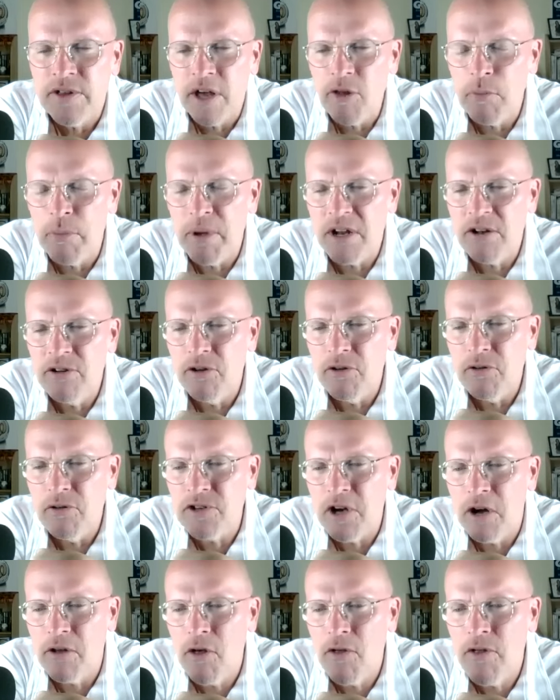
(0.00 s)
The other big
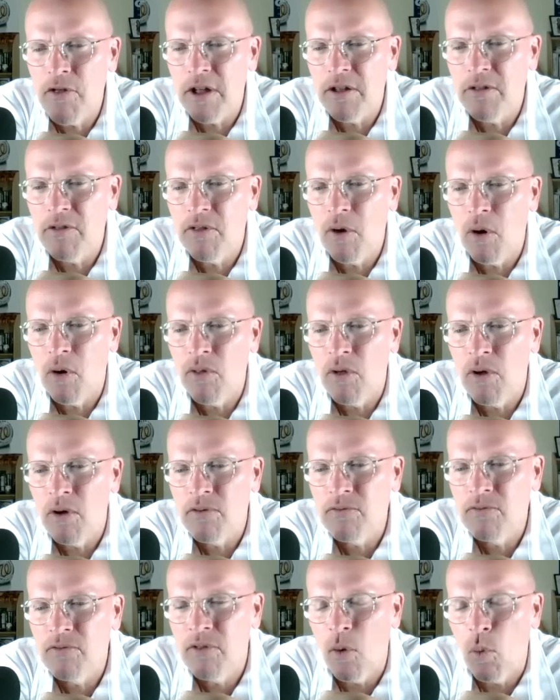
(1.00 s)
news, other than the
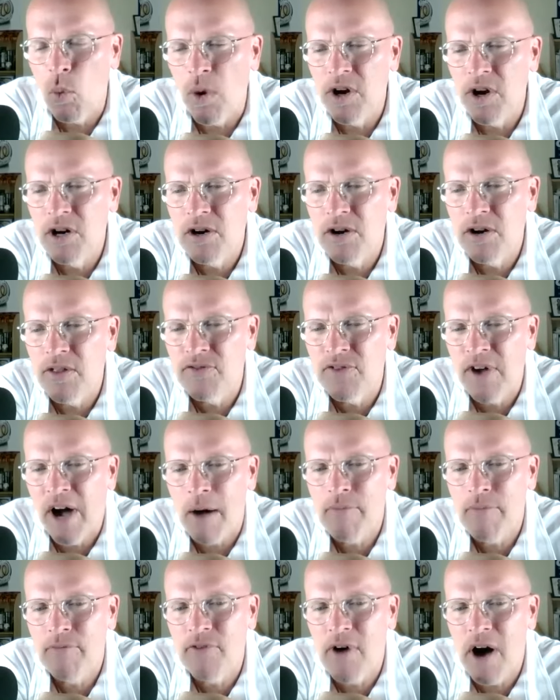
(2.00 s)
the the winner of the
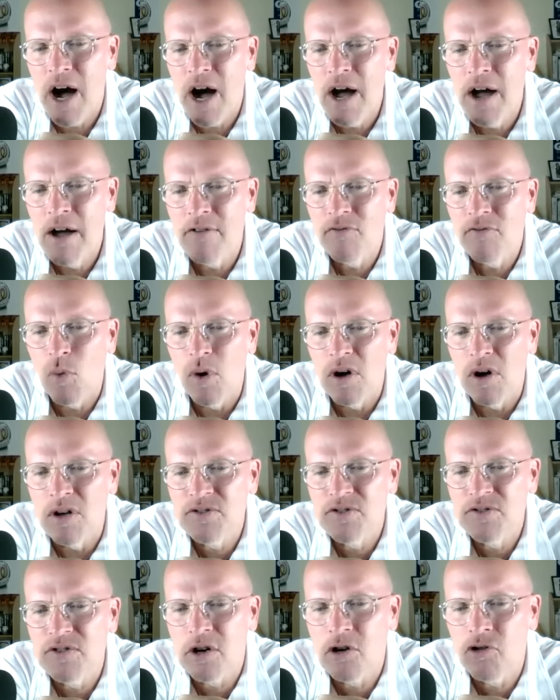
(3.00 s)
top five,
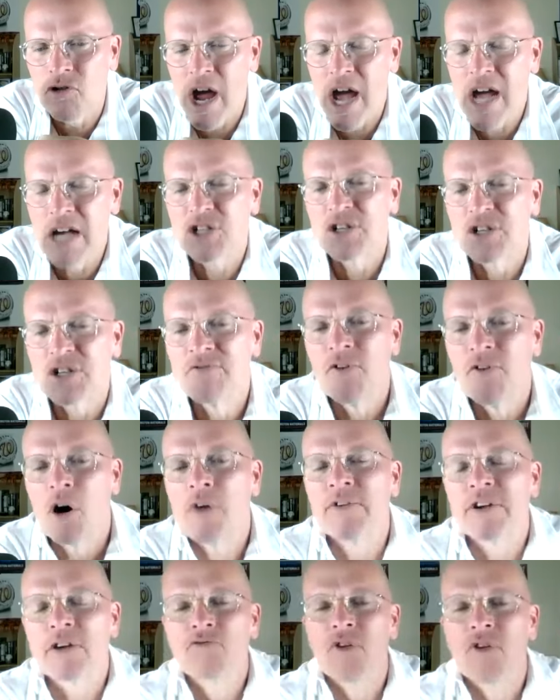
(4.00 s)
was the crash
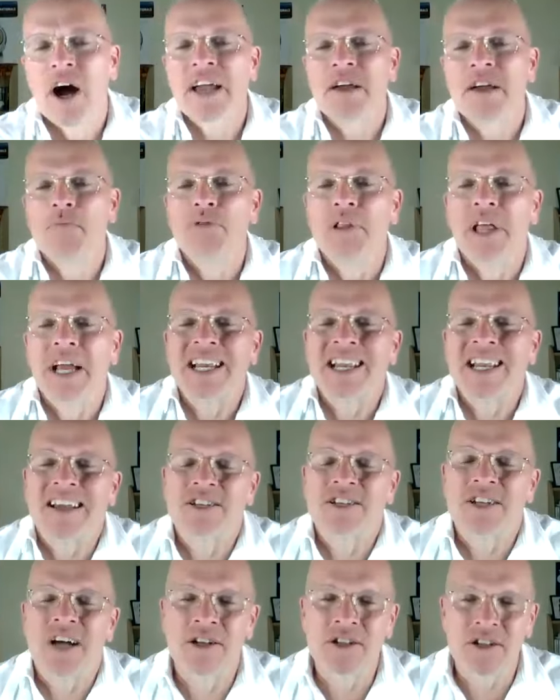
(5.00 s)
involving Ryan
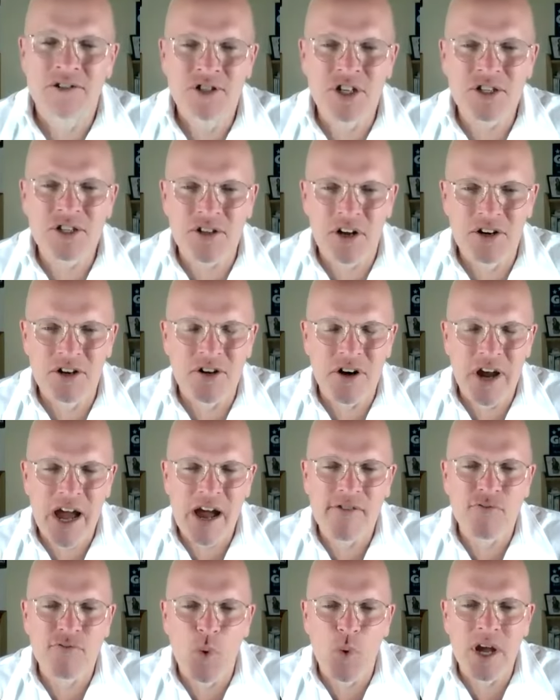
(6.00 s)
Blaney uh, just under
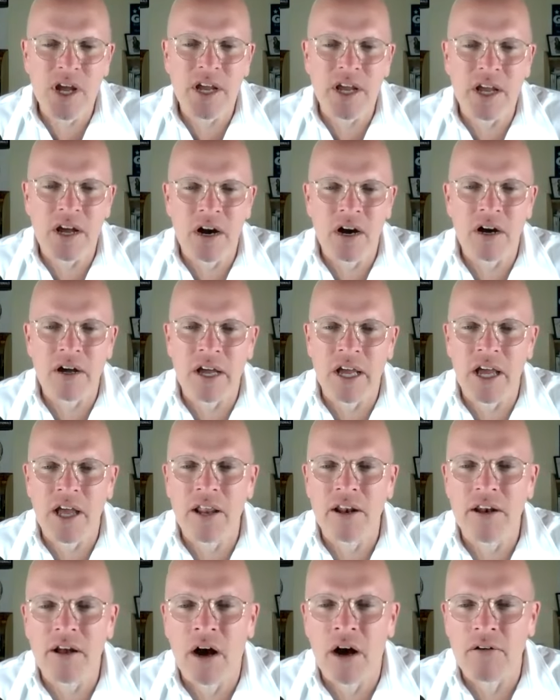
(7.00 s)
halfway uh,
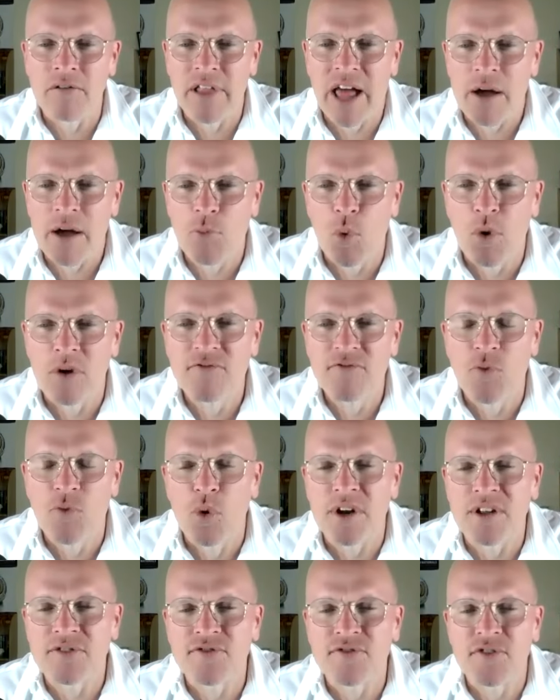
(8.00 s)
in uh, lap
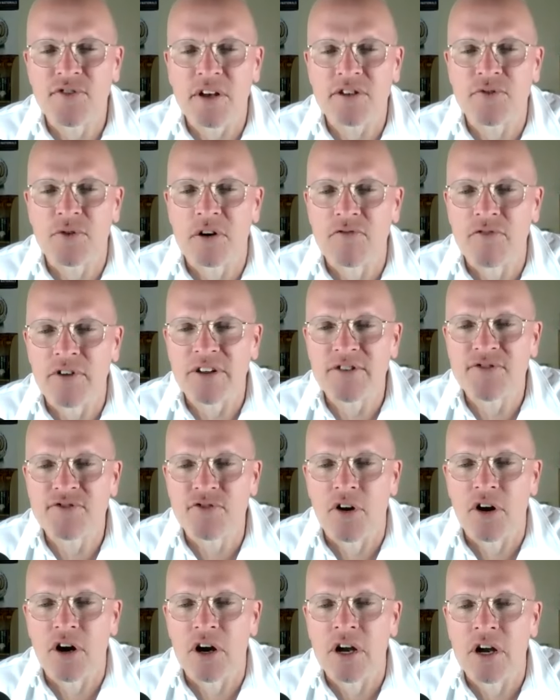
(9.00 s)
146 on a
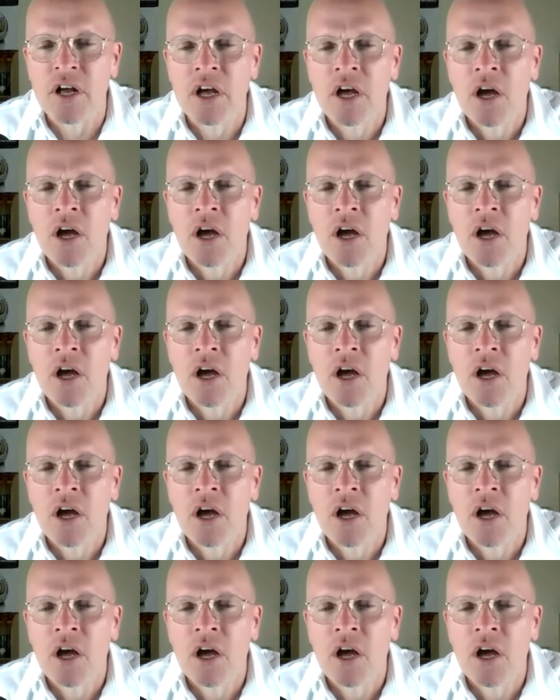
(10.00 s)
restart.